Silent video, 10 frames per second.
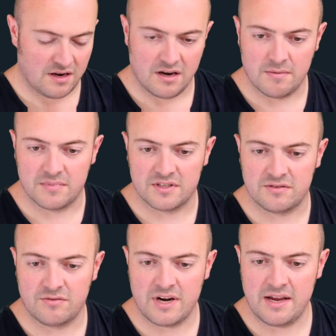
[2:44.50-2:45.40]
Numbers
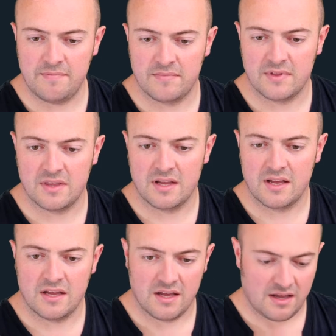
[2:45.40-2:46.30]
3,
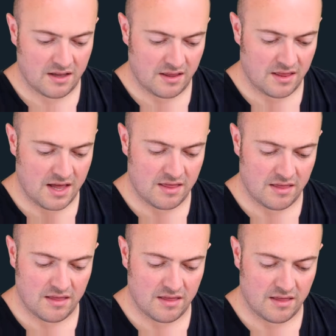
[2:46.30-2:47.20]
then
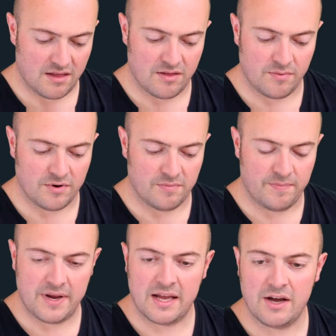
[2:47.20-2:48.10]
the word
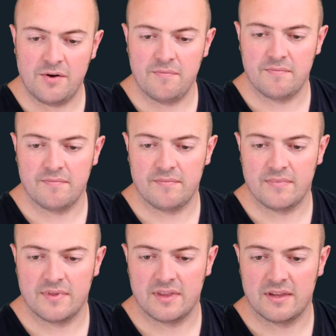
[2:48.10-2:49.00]
bingo,
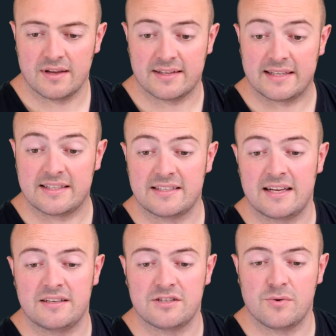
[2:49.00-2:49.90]
that's the
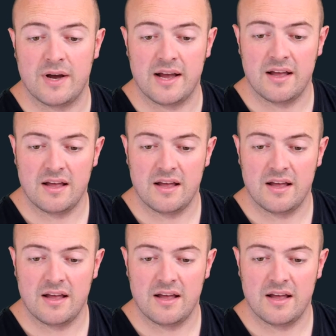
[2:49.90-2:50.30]
center square.